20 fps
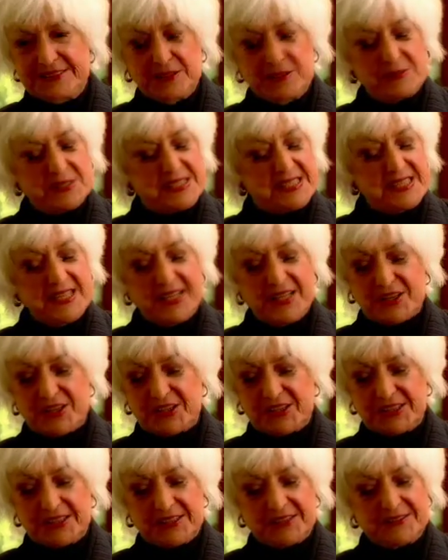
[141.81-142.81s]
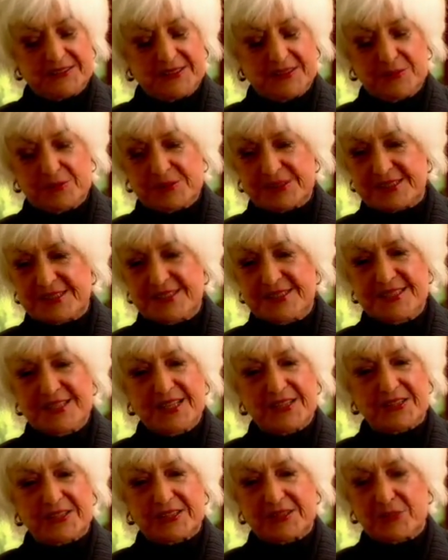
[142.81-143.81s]
There was nothing
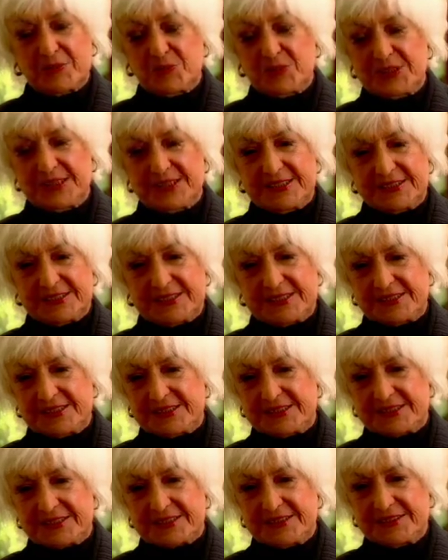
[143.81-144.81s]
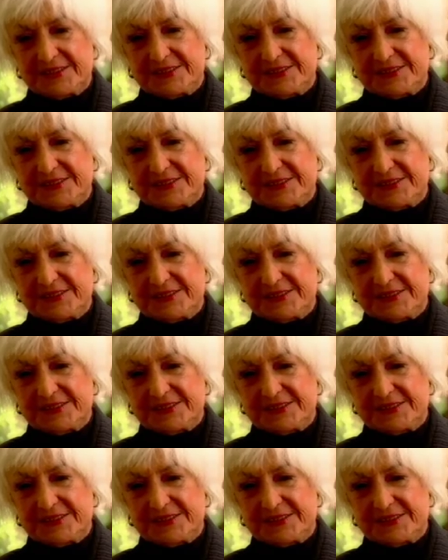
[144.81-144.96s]
we didn't